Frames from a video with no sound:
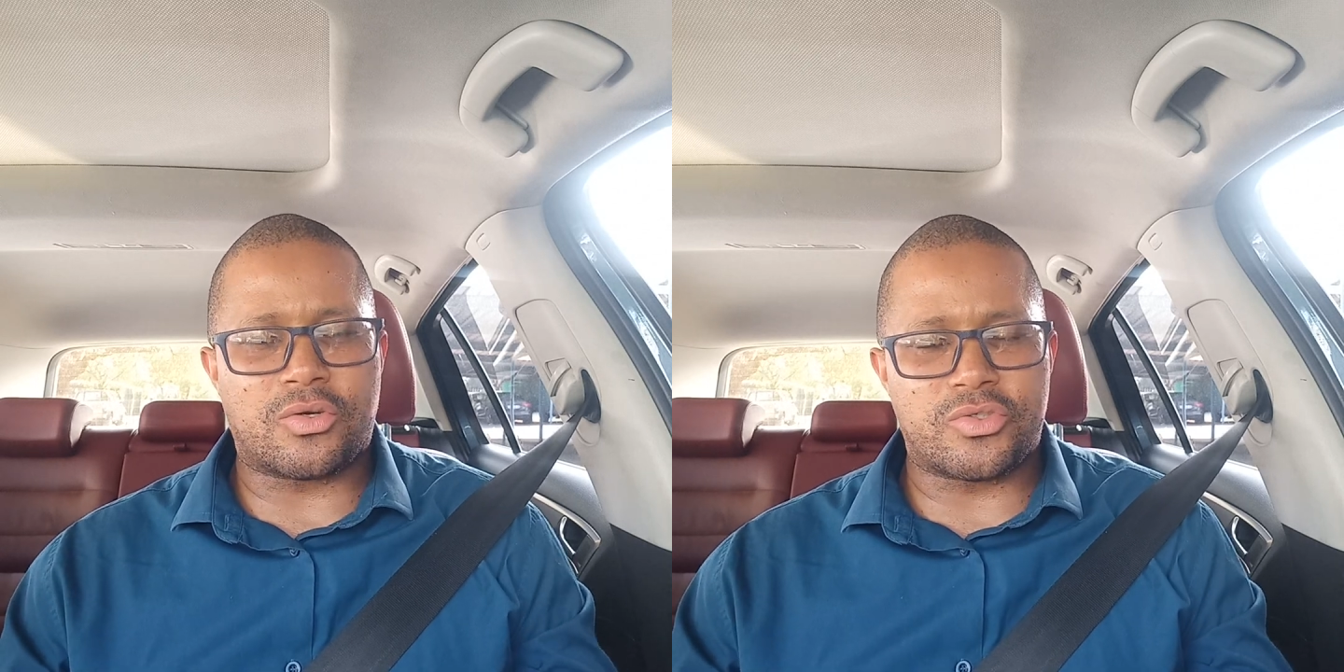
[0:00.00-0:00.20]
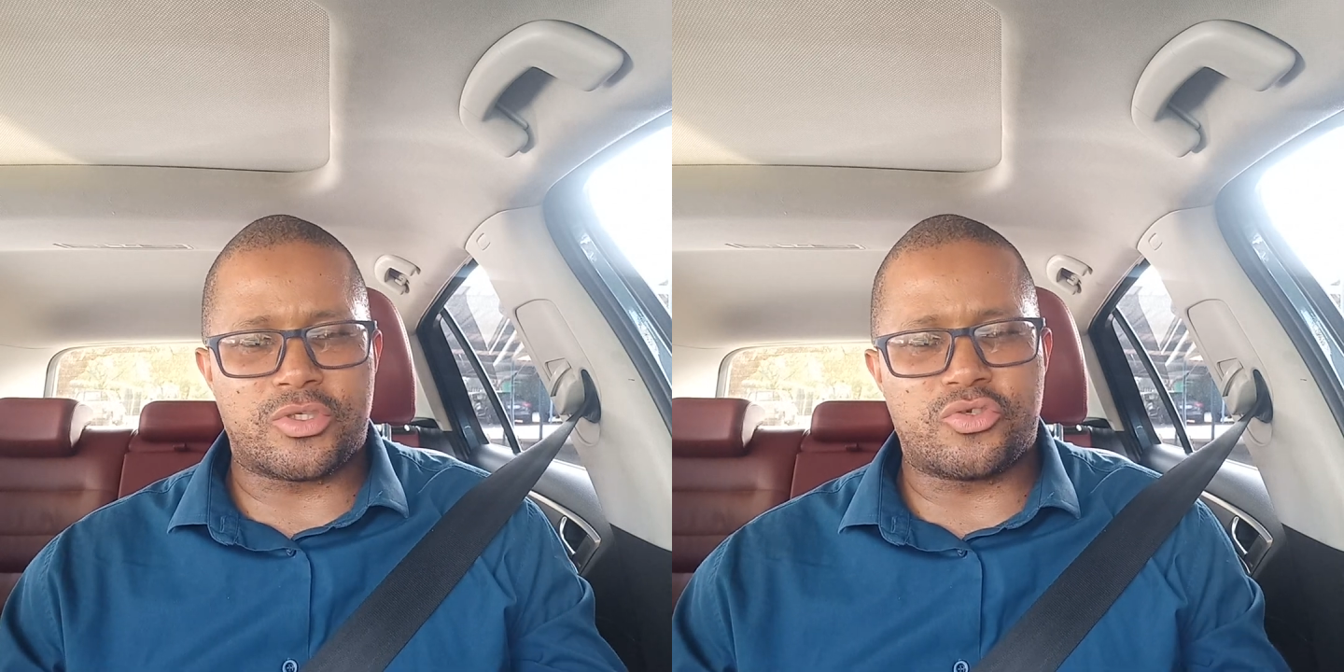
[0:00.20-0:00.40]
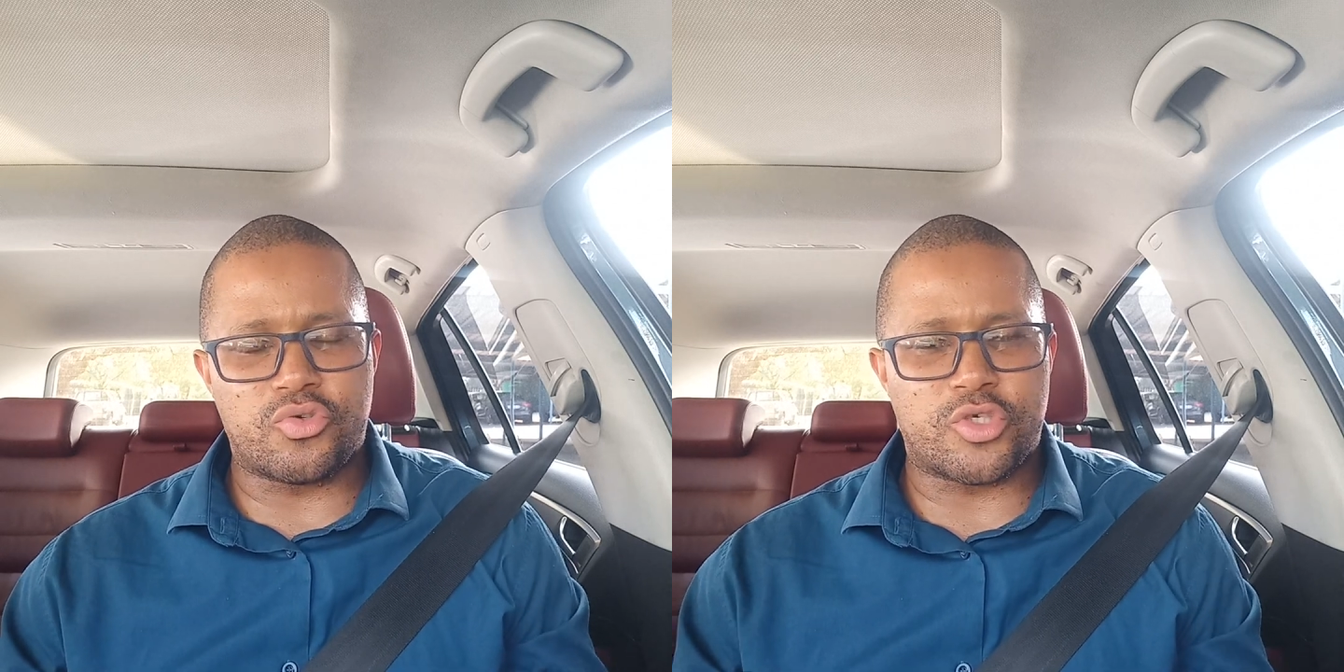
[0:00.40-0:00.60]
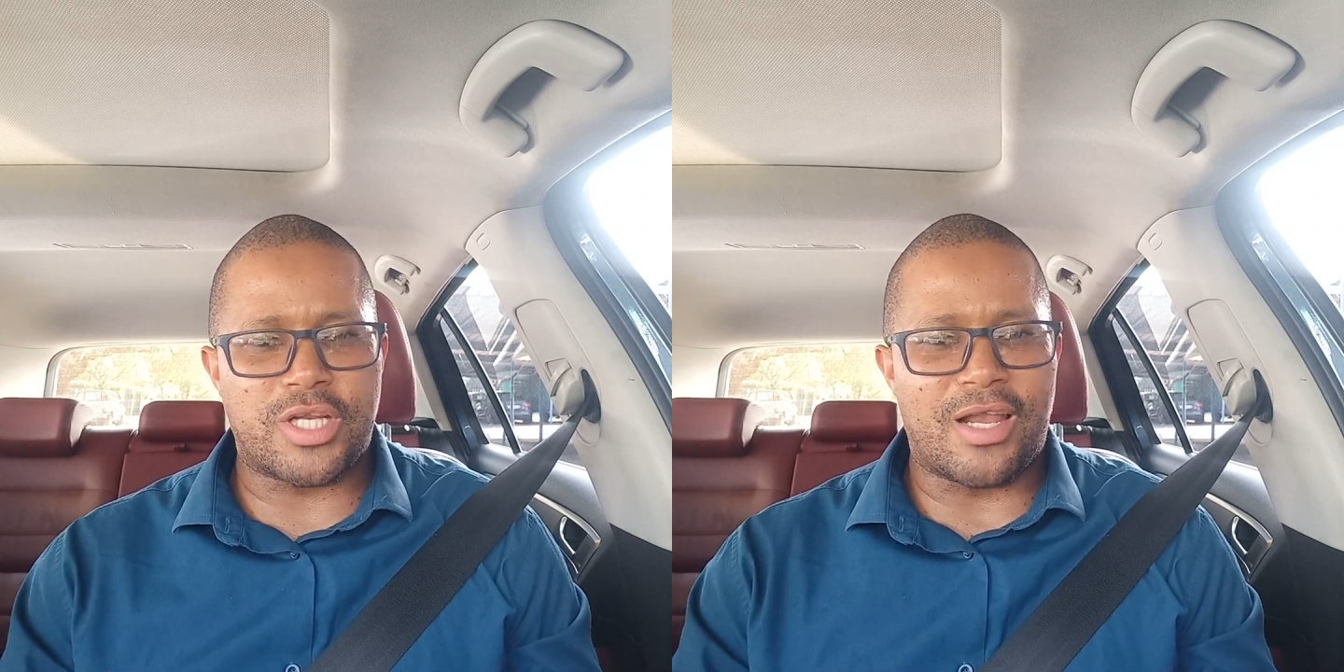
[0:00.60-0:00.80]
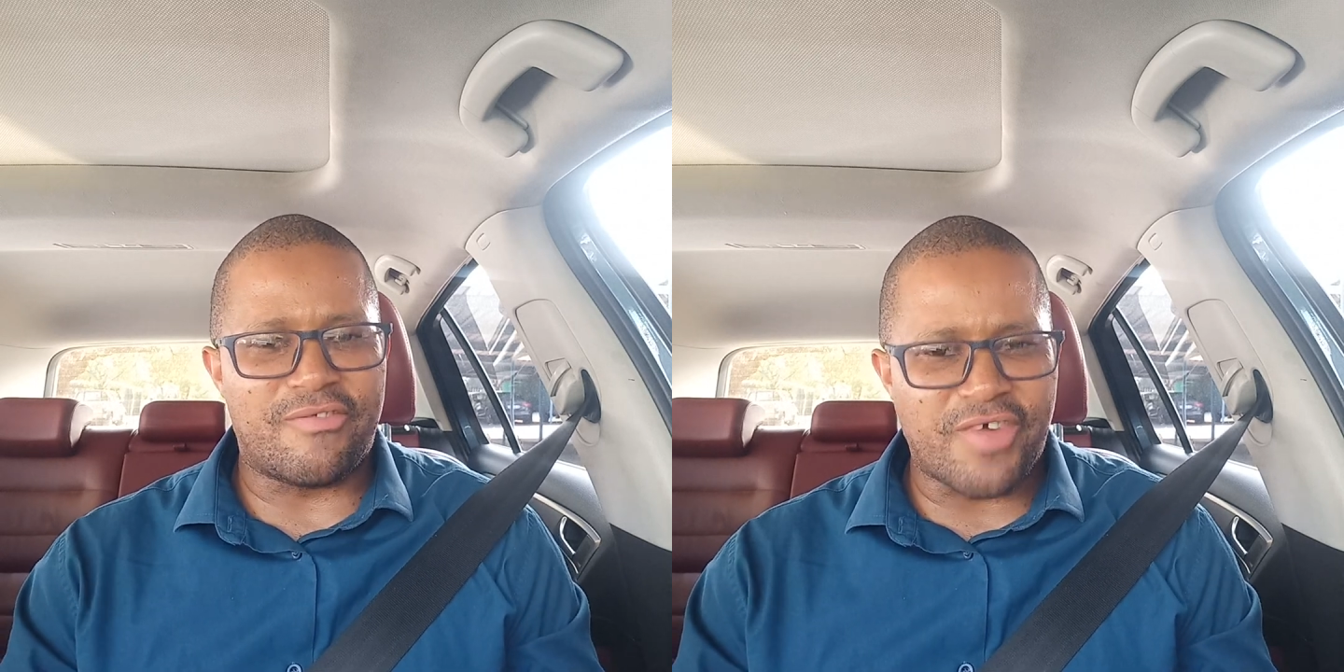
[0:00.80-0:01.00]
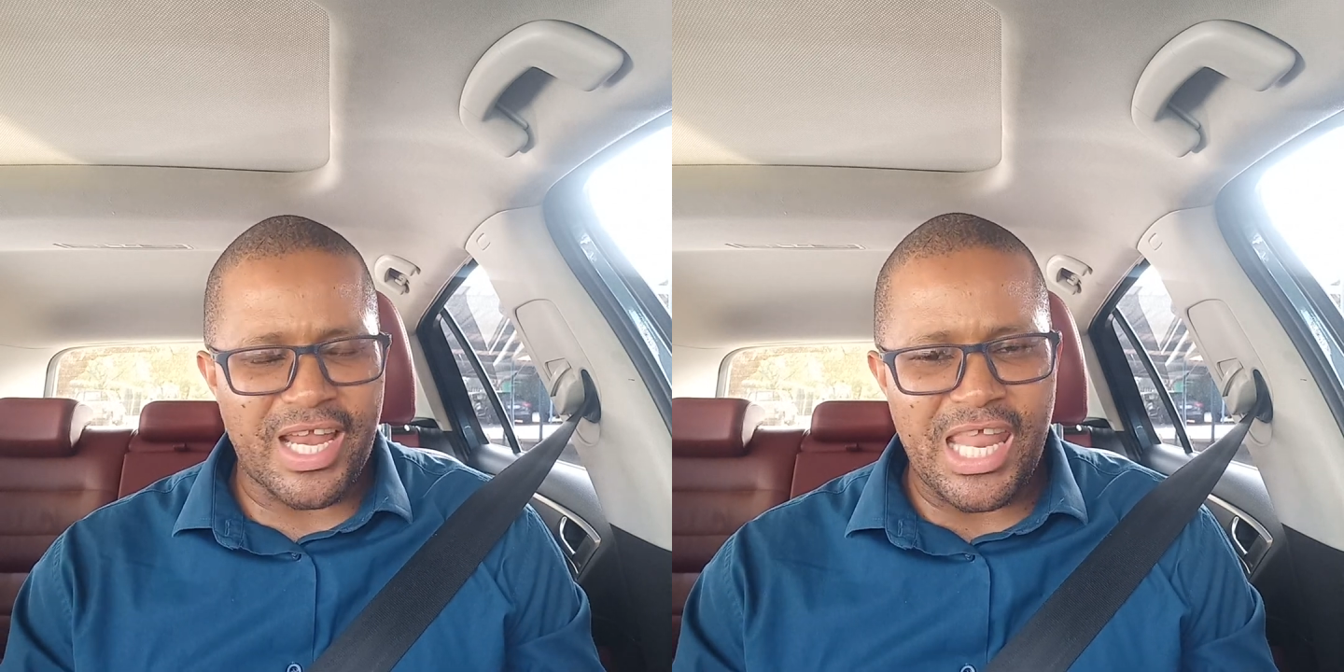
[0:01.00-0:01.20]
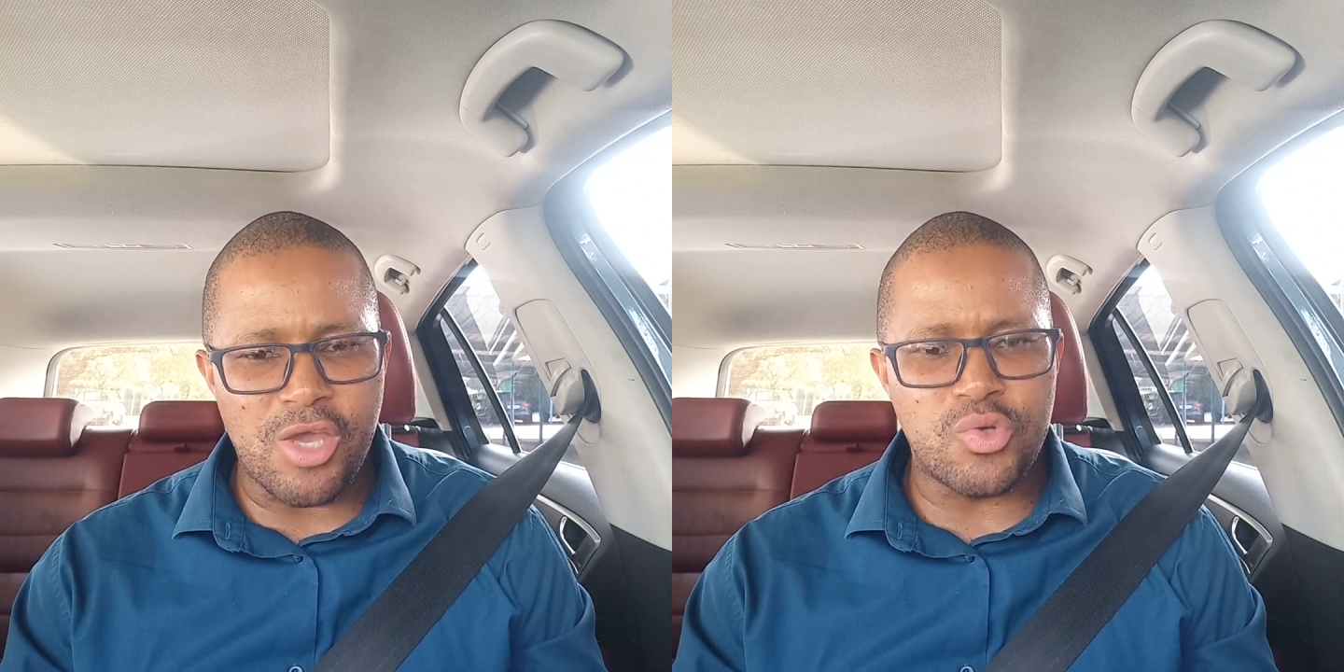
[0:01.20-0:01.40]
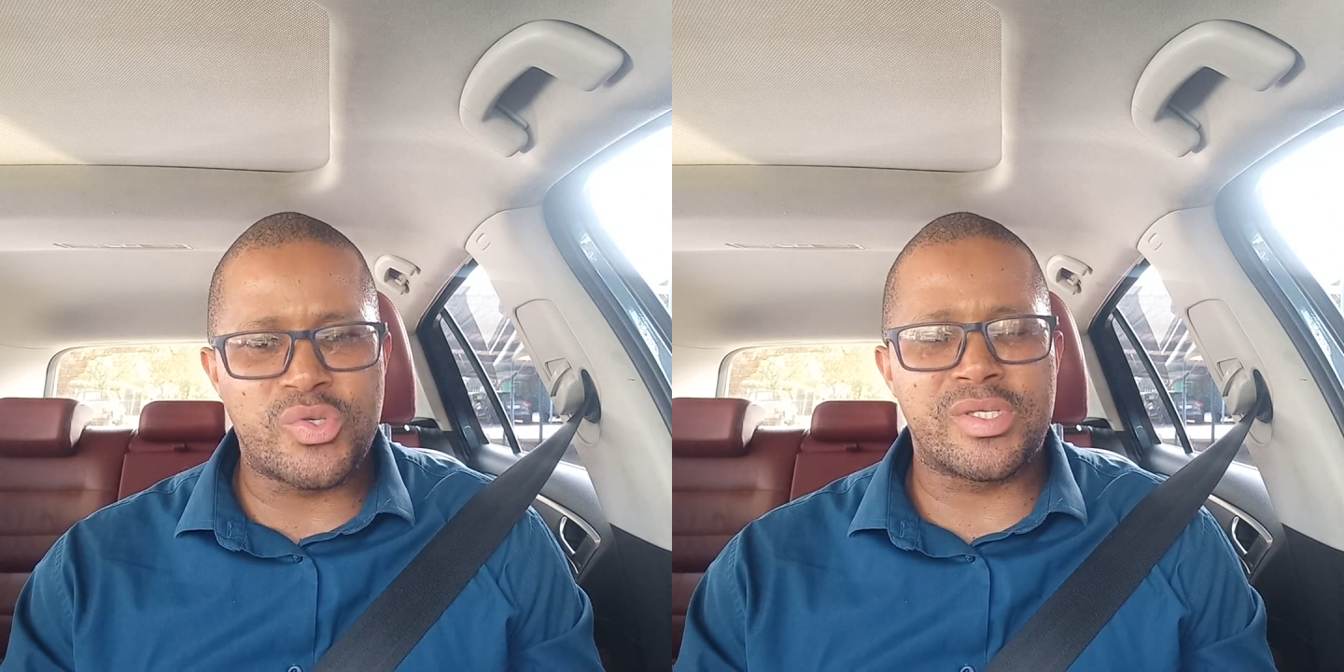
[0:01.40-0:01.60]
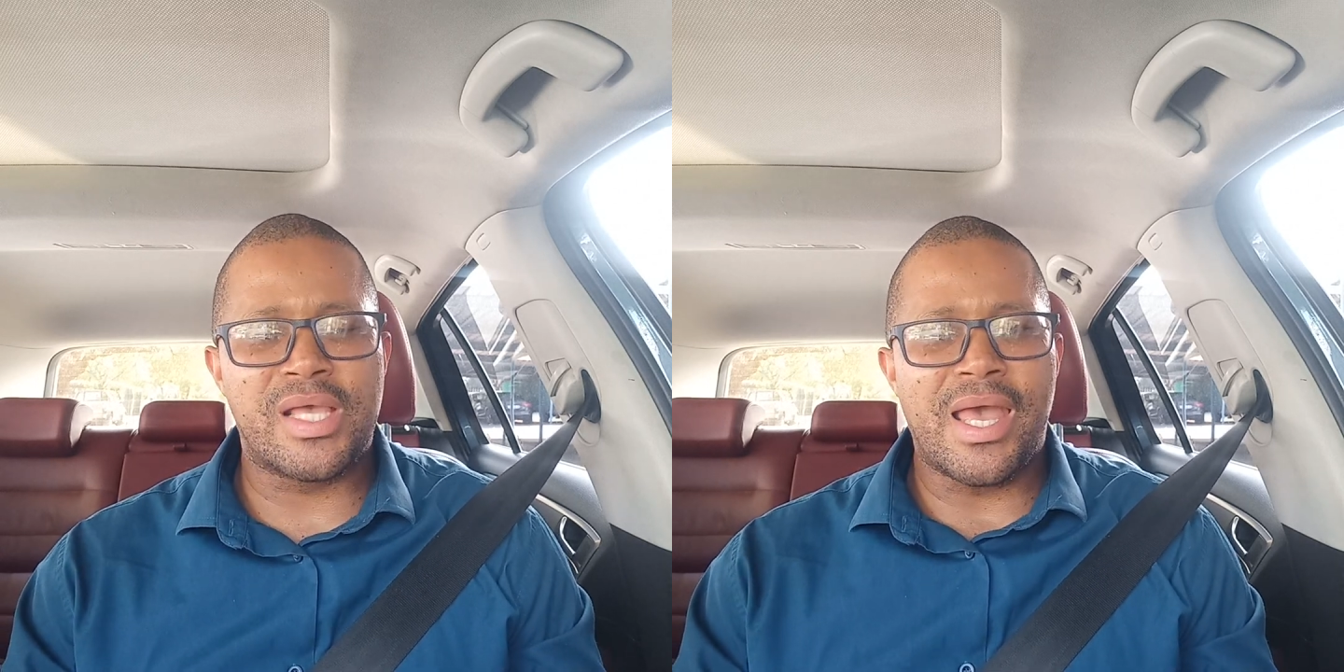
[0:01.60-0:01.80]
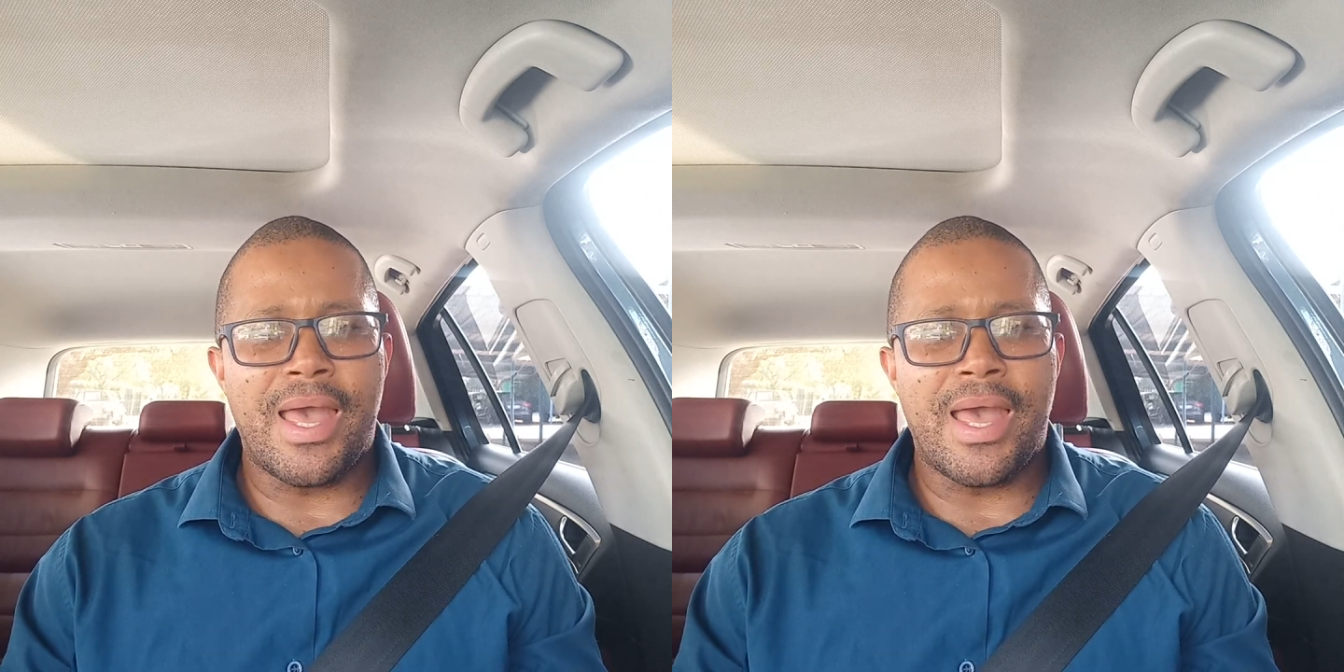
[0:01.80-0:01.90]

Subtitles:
constitutional values.